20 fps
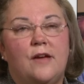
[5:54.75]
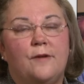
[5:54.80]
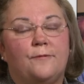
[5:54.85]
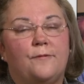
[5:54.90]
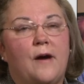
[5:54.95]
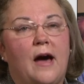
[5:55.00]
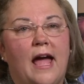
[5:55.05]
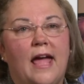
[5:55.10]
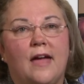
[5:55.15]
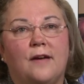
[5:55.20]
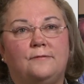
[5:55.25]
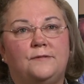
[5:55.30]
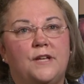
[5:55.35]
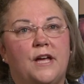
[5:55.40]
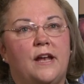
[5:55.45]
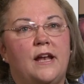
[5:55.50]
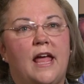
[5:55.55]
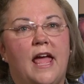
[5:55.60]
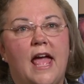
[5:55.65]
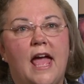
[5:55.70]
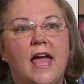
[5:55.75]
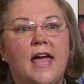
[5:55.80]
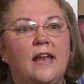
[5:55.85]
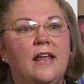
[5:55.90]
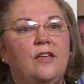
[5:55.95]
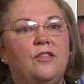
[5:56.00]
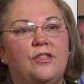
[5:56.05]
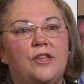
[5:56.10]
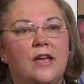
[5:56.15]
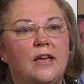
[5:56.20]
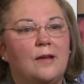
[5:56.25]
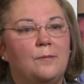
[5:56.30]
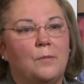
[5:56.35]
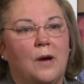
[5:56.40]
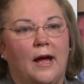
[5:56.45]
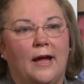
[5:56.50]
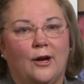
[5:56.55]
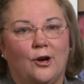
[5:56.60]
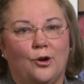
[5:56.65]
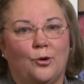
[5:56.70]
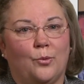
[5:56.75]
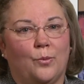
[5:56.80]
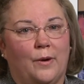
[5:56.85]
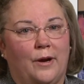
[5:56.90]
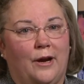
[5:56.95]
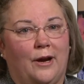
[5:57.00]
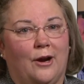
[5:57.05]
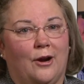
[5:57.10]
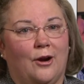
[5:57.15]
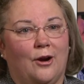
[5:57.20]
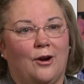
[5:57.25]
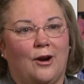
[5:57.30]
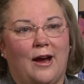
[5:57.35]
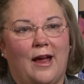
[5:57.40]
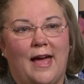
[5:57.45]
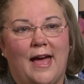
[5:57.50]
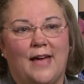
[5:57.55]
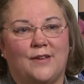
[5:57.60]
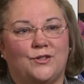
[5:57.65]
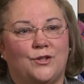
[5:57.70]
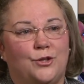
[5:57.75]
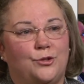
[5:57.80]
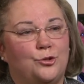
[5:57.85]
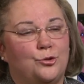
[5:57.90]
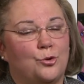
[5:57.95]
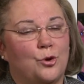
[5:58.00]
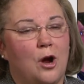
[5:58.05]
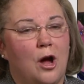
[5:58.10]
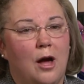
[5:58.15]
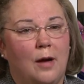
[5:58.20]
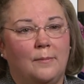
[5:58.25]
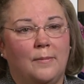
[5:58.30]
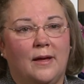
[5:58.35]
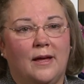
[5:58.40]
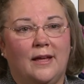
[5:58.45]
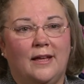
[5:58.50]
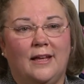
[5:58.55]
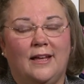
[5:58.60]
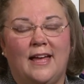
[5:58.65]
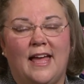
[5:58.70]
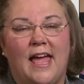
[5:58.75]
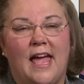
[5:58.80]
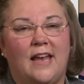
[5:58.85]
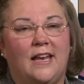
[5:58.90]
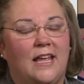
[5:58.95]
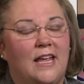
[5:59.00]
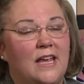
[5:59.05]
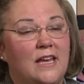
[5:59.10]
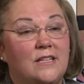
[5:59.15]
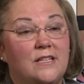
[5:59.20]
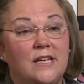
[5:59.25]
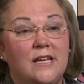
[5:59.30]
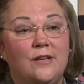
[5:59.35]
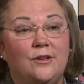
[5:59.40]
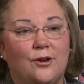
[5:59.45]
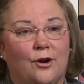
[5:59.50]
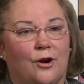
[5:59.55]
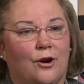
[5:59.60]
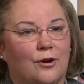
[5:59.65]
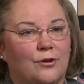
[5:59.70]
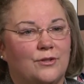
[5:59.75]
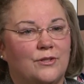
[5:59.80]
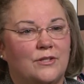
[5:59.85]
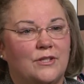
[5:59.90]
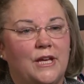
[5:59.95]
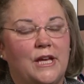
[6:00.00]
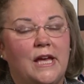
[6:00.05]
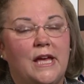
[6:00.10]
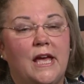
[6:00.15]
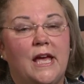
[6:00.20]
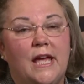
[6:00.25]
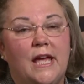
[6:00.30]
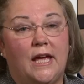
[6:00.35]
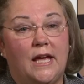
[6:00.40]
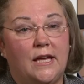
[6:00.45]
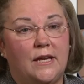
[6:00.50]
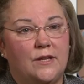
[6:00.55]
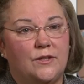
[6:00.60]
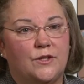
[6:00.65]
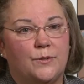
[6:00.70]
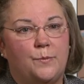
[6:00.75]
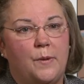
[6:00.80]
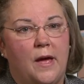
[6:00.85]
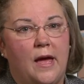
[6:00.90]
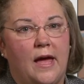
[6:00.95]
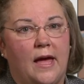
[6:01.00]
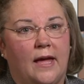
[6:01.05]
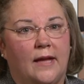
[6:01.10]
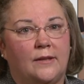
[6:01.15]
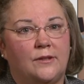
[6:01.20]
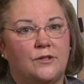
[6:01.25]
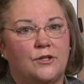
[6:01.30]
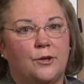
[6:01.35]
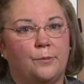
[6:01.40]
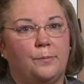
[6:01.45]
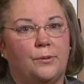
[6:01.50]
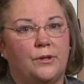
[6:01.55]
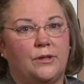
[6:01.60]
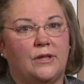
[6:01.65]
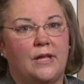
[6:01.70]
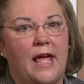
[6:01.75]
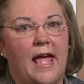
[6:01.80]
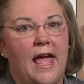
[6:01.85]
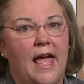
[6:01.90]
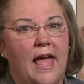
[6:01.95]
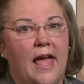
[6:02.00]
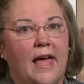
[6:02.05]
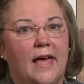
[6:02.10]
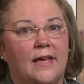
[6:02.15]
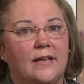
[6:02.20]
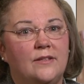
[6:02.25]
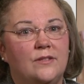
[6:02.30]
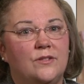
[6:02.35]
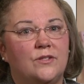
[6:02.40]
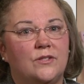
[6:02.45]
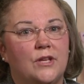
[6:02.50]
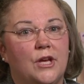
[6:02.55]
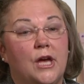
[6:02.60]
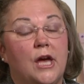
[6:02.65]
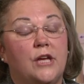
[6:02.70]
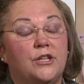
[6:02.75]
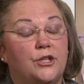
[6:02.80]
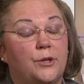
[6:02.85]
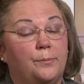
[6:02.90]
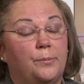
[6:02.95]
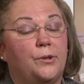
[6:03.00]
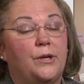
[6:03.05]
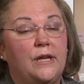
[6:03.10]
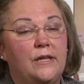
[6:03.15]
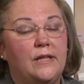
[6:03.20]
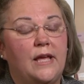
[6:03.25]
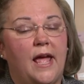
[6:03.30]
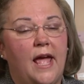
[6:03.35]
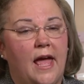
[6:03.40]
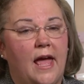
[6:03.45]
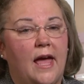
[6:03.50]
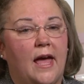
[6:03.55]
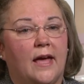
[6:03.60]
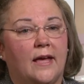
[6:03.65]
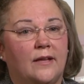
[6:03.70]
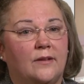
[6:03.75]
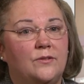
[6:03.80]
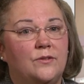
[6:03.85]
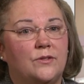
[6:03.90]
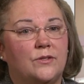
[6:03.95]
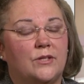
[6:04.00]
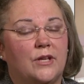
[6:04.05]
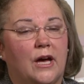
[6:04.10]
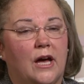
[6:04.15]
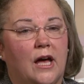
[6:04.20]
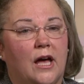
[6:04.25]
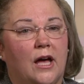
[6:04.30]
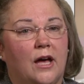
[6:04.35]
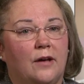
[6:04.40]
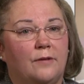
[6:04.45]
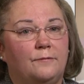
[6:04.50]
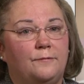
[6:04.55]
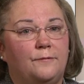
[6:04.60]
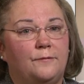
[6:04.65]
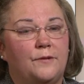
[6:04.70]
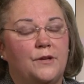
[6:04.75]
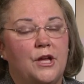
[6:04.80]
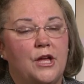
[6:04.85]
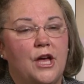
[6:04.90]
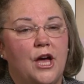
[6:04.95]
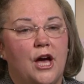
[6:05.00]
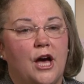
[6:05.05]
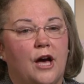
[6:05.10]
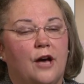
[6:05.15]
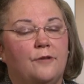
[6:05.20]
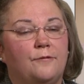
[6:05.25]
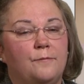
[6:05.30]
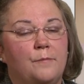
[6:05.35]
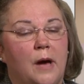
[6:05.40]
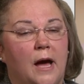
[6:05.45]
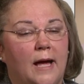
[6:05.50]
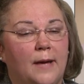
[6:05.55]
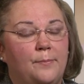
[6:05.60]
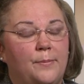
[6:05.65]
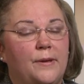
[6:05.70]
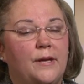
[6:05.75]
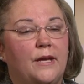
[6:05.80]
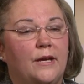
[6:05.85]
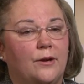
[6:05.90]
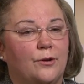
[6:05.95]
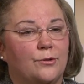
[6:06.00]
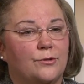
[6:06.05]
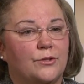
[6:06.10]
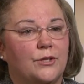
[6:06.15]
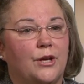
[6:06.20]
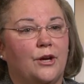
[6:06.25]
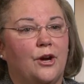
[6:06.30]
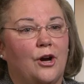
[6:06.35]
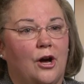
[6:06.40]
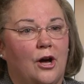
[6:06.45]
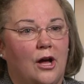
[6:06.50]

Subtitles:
If I have done anything in my career as a trauma and ED nurse, it has been to put in the hands of my peers and